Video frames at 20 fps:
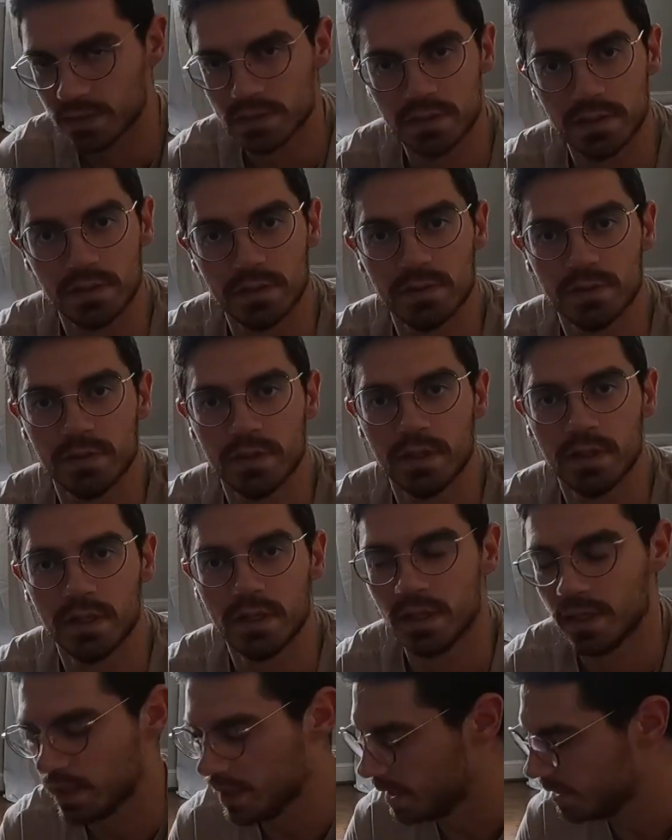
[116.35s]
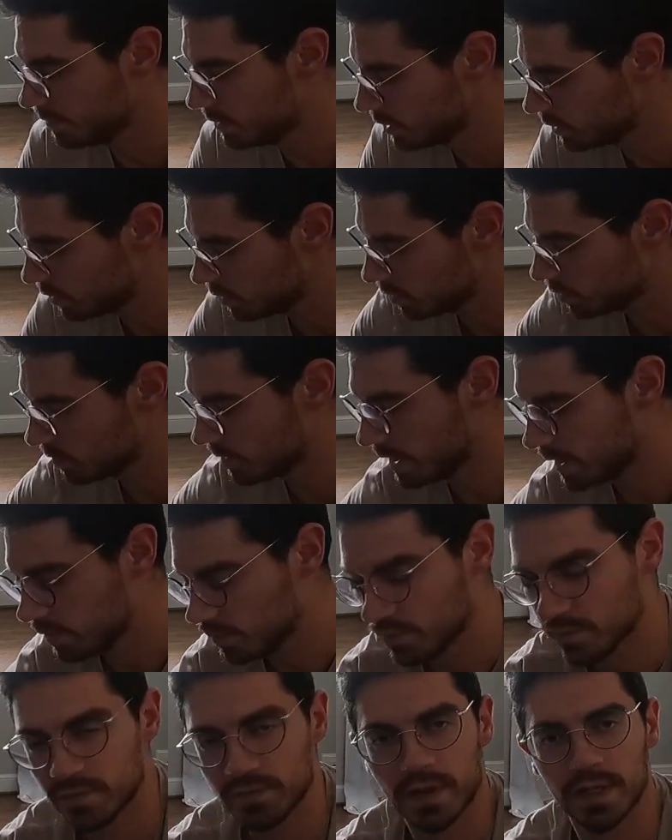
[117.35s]
So I'm gonna go
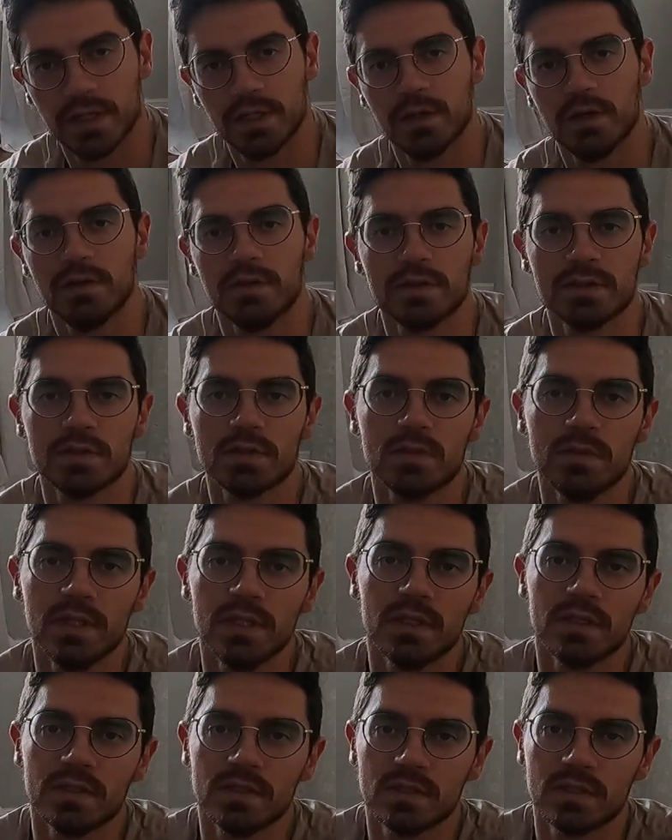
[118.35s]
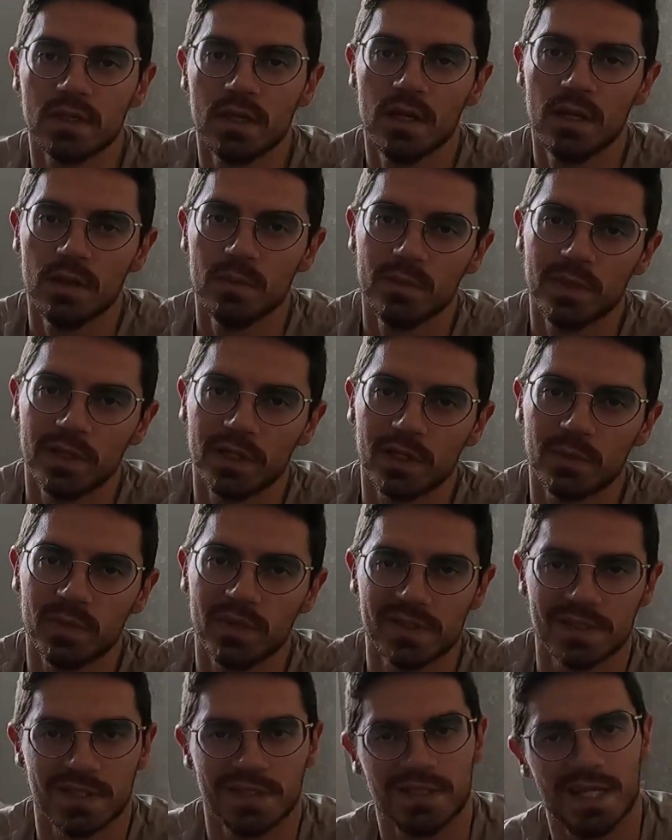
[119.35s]
around finding all the squeaks, putting a
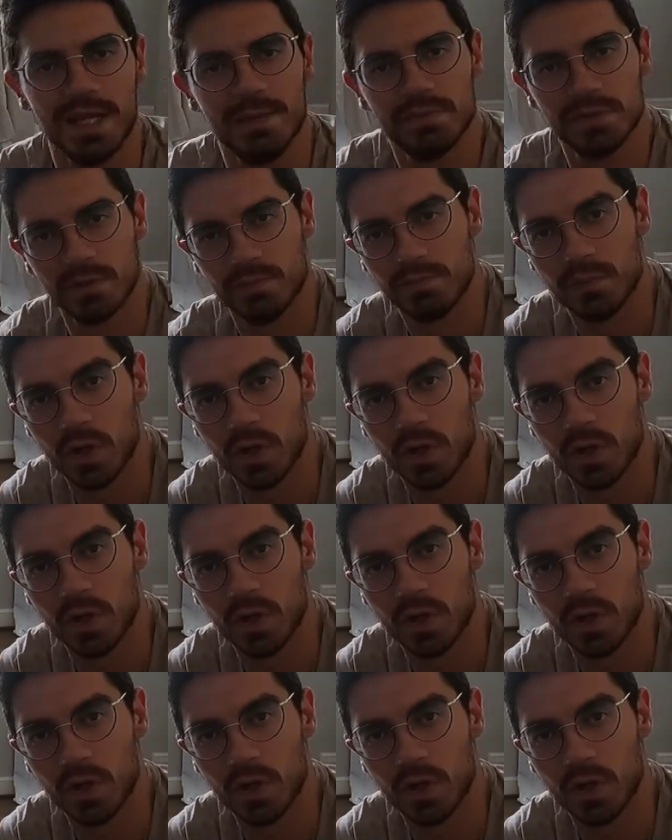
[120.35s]
piece of tape to